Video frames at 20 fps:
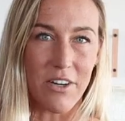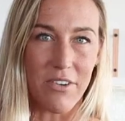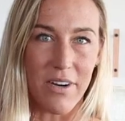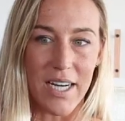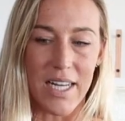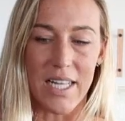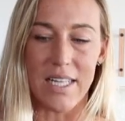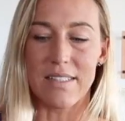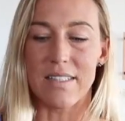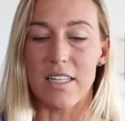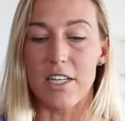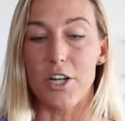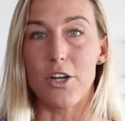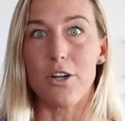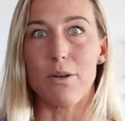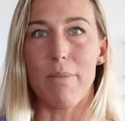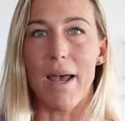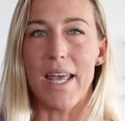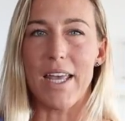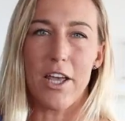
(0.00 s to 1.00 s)
ingredients and you
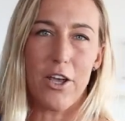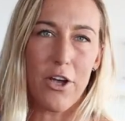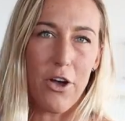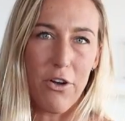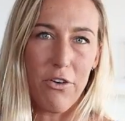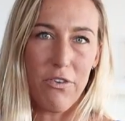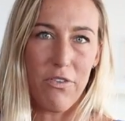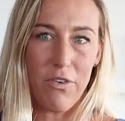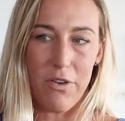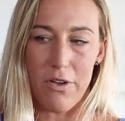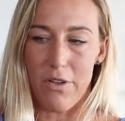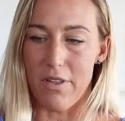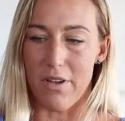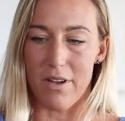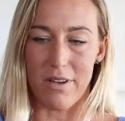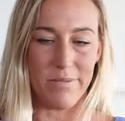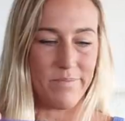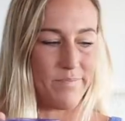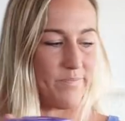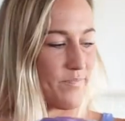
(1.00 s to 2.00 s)
could make it go
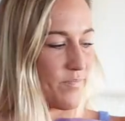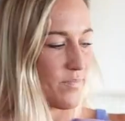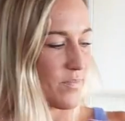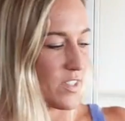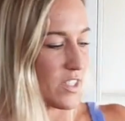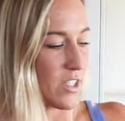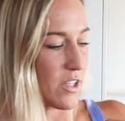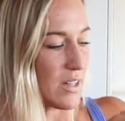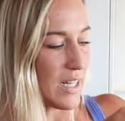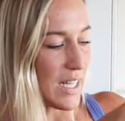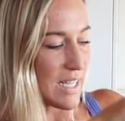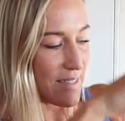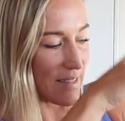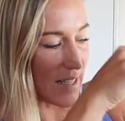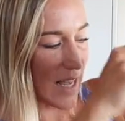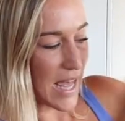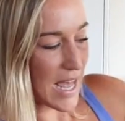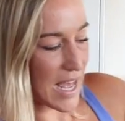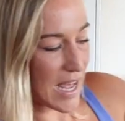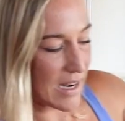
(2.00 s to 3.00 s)
further. So
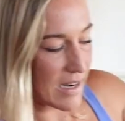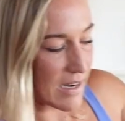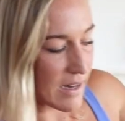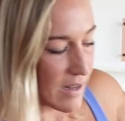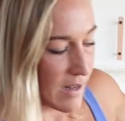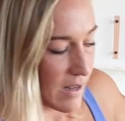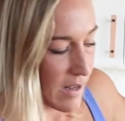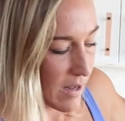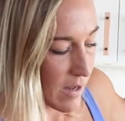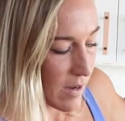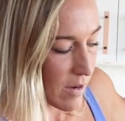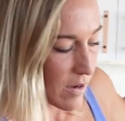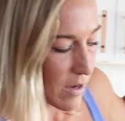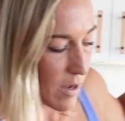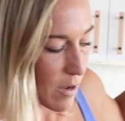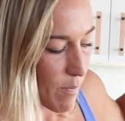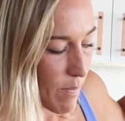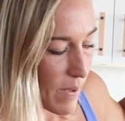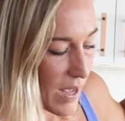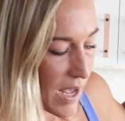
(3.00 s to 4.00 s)
let's add
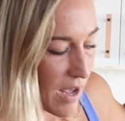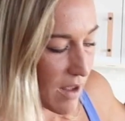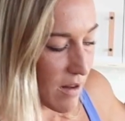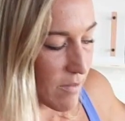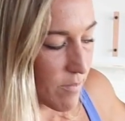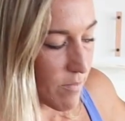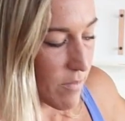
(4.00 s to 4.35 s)
about